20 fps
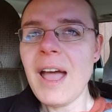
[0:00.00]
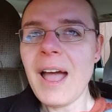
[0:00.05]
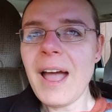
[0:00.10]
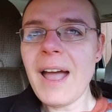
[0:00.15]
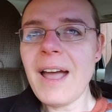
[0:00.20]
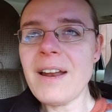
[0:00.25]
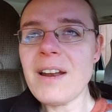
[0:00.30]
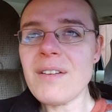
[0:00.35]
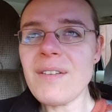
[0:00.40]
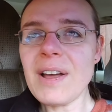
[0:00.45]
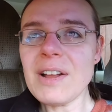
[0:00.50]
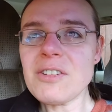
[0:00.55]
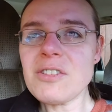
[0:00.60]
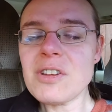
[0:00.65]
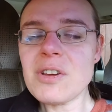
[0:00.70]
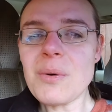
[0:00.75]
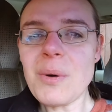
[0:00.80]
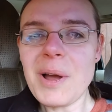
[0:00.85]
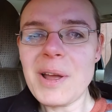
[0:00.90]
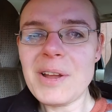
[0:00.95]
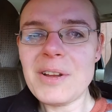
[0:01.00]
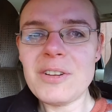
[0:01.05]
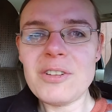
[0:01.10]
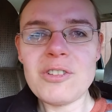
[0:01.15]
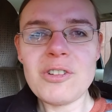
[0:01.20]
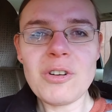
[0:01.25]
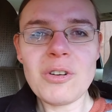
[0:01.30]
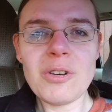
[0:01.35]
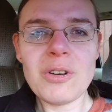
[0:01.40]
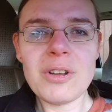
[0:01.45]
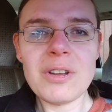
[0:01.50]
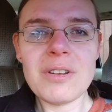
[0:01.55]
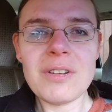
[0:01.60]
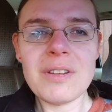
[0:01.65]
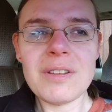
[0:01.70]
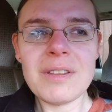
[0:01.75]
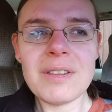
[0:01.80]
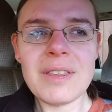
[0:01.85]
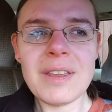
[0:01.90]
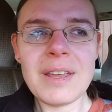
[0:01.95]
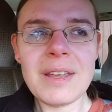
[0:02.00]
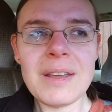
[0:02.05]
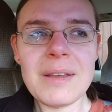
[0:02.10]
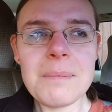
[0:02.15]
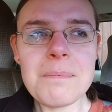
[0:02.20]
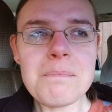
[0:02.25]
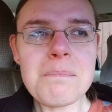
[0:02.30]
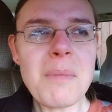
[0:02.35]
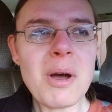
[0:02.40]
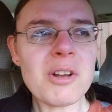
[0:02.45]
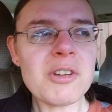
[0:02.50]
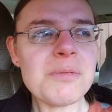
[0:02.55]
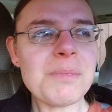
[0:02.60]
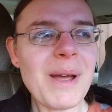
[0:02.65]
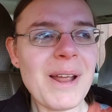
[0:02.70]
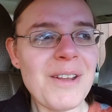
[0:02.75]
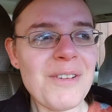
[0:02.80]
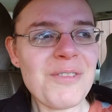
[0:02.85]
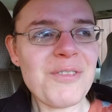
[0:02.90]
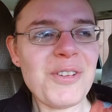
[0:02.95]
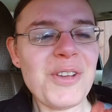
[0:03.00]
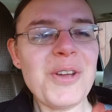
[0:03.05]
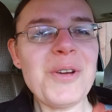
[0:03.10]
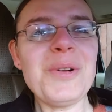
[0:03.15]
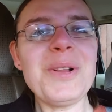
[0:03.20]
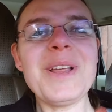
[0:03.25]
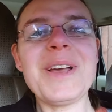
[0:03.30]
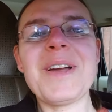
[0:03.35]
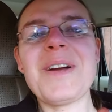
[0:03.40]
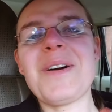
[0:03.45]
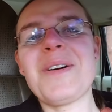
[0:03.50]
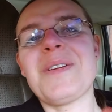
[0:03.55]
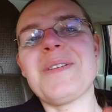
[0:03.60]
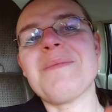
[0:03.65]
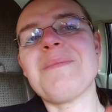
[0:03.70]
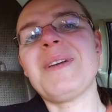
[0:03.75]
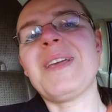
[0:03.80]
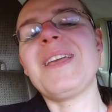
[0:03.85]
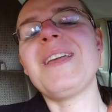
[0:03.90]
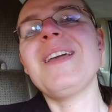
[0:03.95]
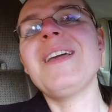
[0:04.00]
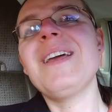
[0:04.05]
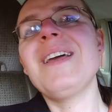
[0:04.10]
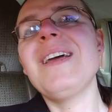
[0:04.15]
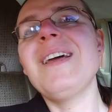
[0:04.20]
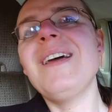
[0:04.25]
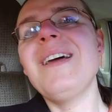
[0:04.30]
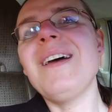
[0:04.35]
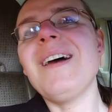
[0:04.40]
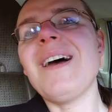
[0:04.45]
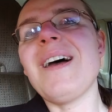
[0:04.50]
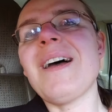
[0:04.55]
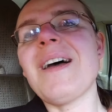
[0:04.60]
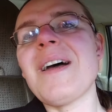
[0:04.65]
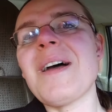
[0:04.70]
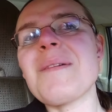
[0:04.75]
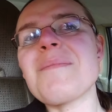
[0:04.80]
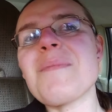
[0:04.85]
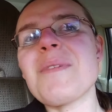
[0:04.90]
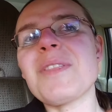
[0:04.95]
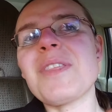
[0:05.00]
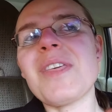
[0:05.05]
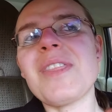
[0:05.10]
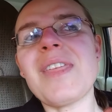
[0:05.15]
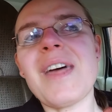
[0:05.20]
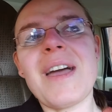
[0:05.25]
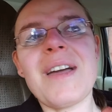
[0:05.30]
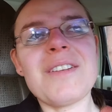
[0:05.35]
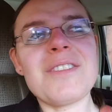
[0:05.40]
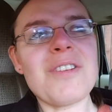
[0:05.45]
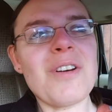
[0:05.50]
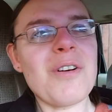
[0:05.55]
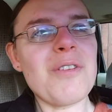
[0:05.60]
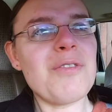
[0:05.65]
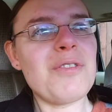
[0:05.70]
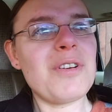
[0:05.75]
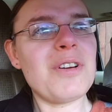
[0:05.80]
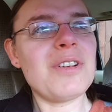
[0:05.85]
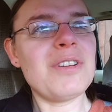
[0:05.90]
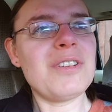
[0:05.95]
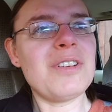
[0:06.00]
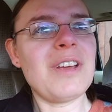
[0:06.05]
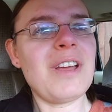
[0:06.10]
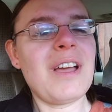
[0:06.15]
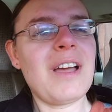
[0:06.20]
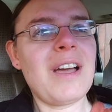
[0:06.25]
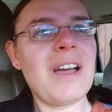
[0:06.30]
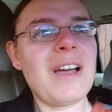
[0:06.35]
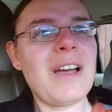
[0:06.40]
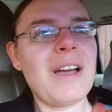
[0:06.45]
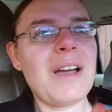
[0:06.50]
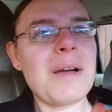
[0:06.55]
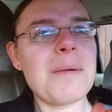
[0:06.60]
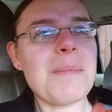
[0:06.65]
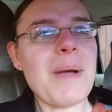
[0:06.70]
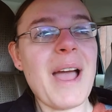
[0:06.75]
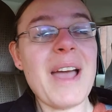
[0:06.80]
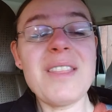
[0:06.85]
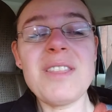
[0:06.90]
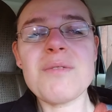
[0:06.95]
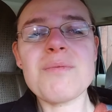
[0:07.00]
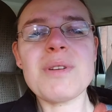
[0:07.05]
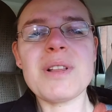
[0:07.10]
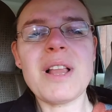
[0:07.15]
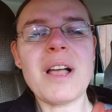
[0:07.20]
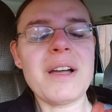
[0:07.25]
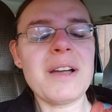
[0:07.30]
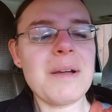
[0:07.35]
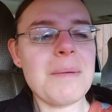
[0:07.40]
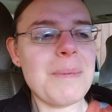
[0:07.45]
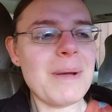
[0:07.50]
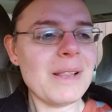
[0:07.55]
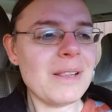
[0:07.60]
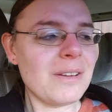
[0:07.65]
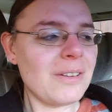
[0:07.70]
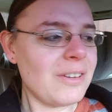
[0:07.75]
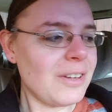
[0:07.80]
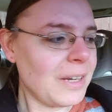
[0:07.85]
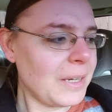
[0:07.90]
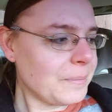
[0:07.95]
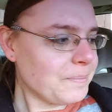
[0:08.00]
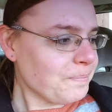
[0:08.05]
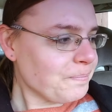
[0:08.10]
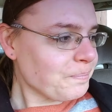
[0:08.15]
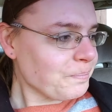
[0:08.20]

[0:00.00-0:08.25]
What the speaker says: And I've actually quite enjoyed the much better fuel economy that has offered, and the reliability,